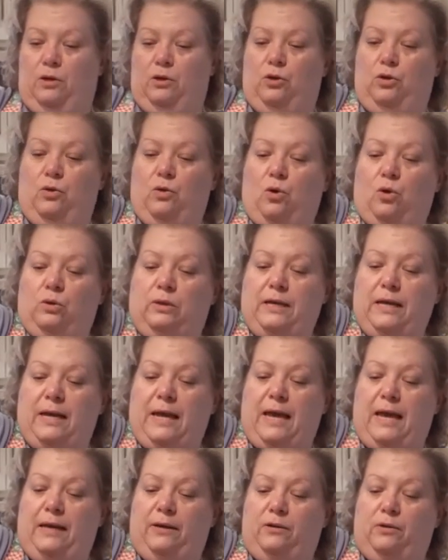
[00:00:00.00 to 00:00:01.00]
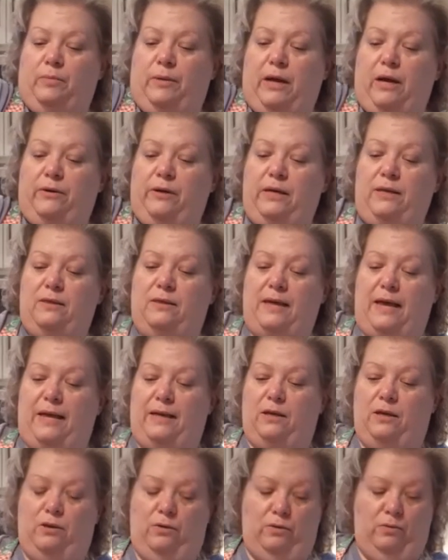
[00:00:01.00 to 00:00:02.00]
You hold that handle, Barry.
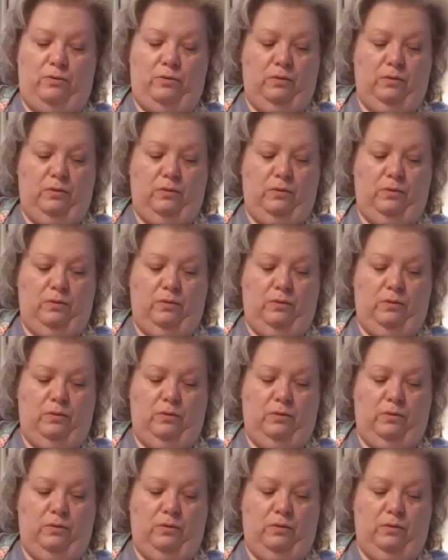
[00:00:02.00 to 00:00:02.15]
Thank you.